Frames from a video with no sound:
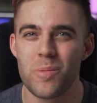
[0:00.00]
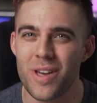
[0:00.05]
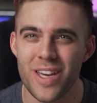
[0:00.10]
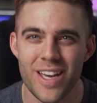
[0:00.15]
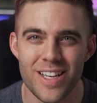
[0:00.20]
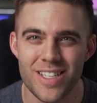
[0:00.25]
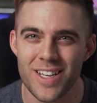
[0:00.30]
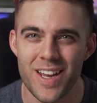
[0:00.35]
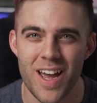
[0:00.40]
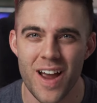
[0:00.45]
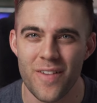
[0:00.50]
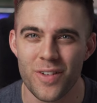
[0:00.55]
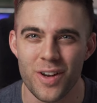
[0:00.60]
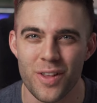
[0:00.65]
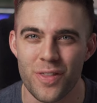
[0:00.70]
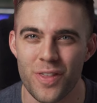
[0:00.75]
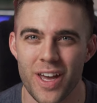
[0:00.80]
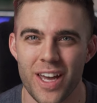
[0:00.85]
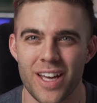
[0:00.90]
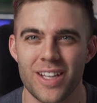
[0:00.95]
B isn't
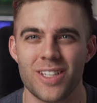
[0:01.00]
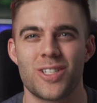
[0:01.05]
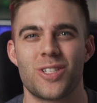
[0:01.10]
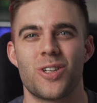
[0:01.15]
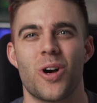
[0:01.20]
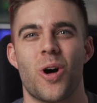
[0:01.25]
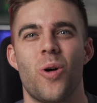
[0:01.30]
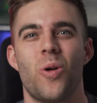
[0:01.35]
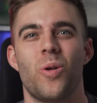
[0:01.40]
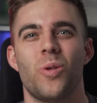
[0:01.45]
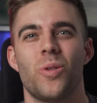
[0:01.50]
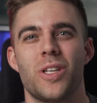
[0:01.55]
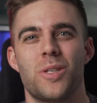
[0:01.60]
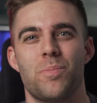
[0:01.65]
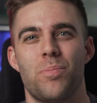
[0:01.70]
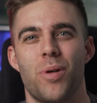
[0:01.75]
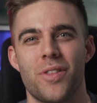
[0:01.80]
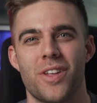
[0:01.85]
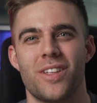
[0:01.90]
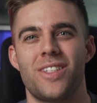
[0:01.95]
everything, so let's
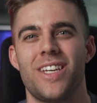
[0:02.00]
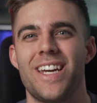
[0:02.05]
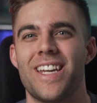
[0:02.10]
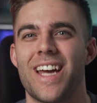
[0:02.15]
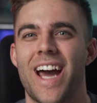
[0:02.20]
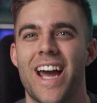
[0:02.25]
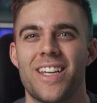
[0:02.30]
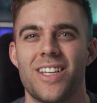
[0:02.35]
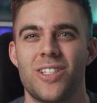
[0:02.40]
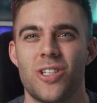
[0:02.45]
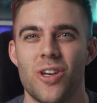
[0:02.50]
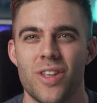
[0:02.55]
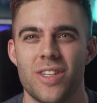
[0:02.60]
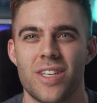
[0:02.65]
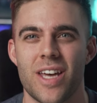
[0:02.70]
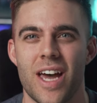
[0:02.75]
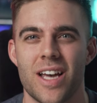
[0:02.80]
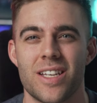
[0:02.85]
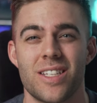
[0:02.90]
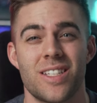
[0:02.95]
put the T ninety to the
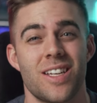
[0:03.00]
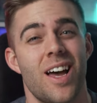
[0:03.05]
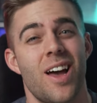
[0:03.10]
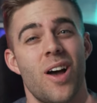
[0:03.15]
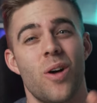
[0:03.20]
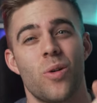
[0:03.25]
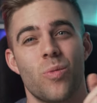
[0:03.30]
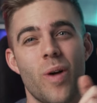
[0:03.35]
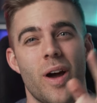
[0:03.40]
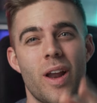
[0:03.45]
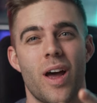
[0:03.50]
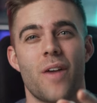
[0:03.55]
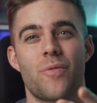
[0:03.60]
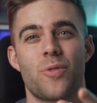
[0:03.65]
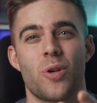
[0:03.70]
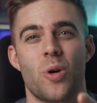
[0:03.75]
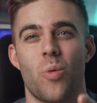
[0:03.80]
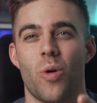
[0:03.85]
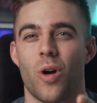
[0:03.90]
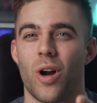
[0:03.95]
test right
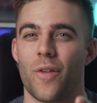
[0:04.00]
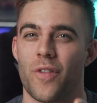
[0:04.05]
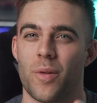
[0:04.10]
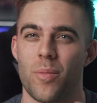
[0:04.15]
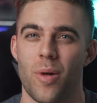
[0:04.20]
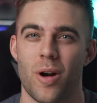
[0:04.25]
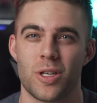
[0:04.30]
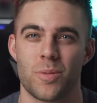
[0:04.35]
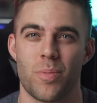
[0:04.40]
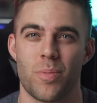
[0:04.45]
after a word from our